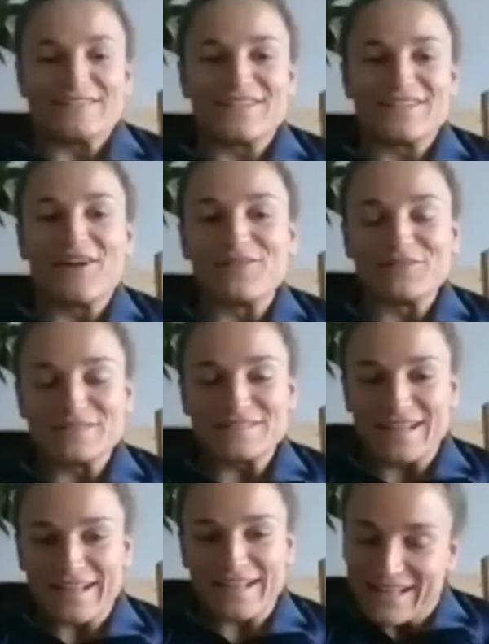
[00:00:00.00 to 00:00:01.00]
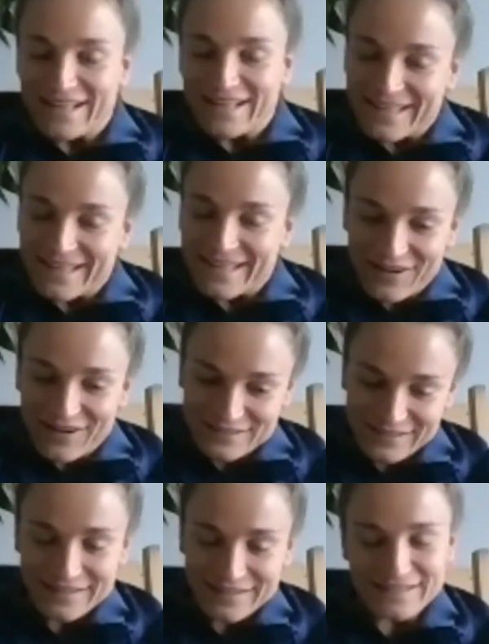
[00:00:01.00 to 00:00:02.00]
loads.
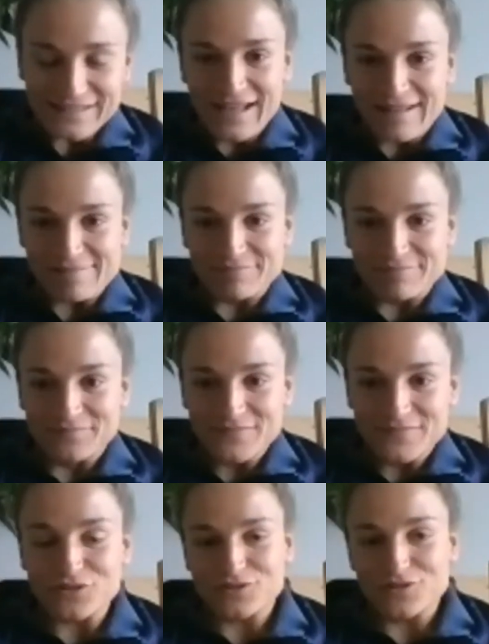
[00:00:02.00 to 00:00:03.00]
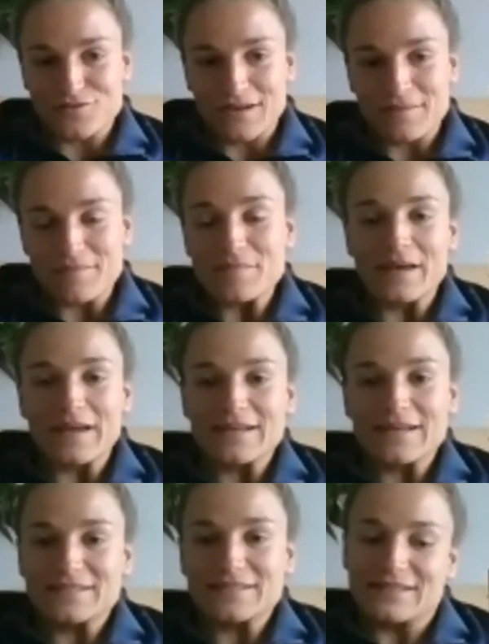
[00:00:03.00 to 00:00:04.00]
Obviously, got to go to the Olympics.
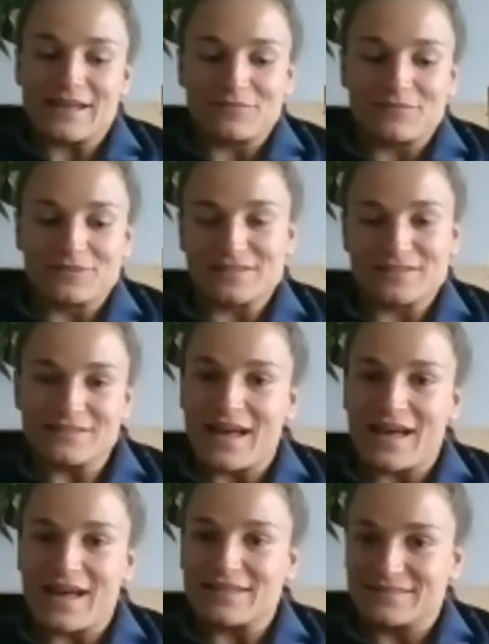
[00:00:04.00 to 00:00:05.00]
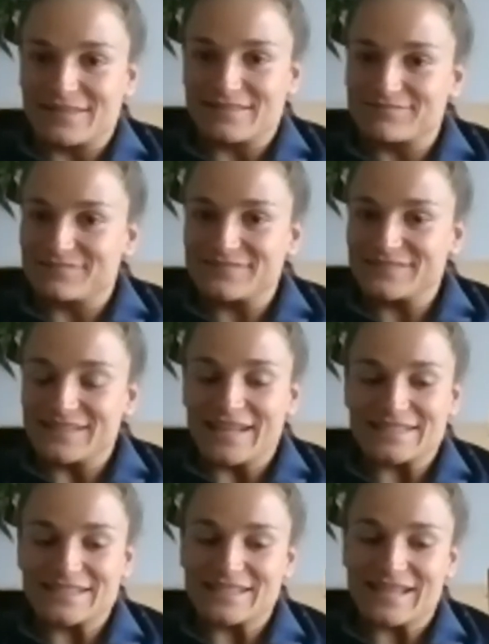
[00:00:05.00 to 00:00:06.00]
That was,
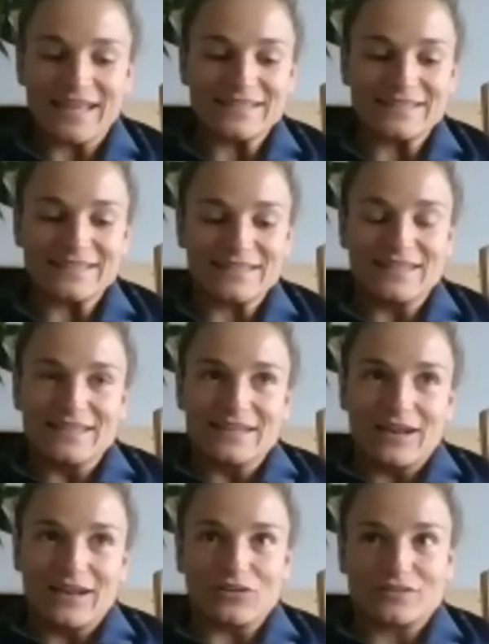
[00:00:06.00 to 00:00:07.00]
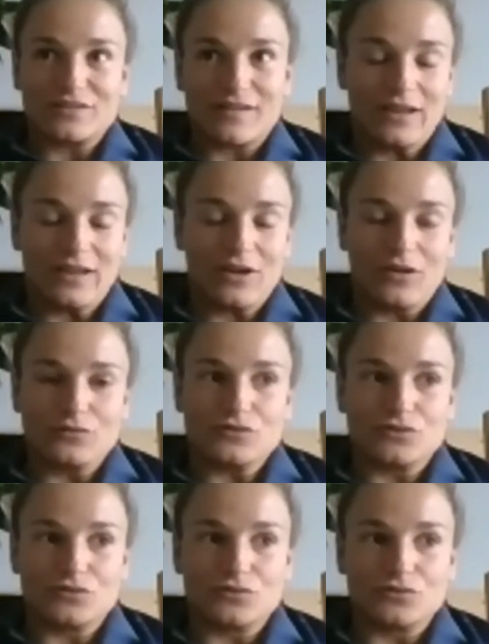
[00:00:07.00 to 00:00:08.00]
insane. Got to then go
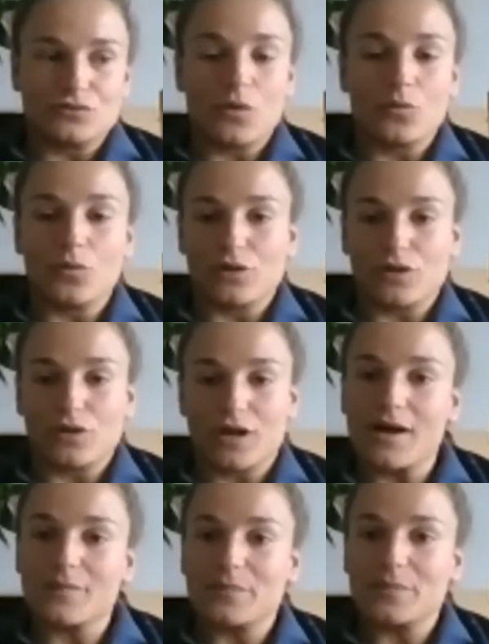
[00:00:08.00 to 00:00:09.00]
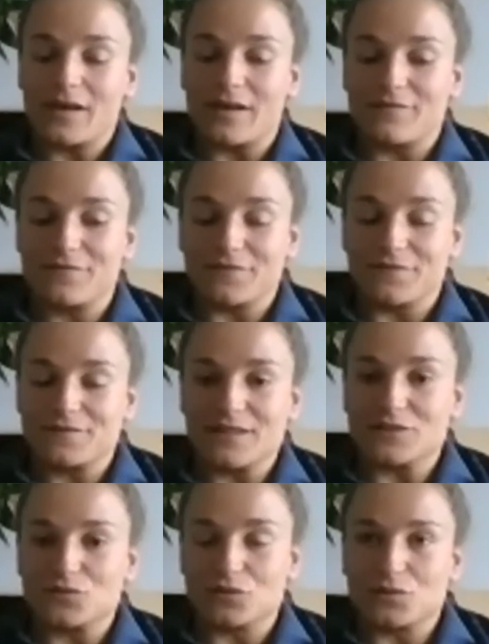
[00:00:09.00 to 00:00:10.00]
to a World Cup in
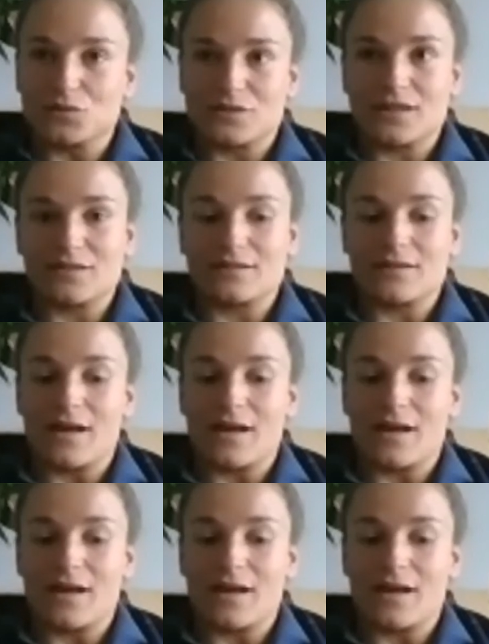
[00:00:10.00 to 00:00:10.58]
15s, which was in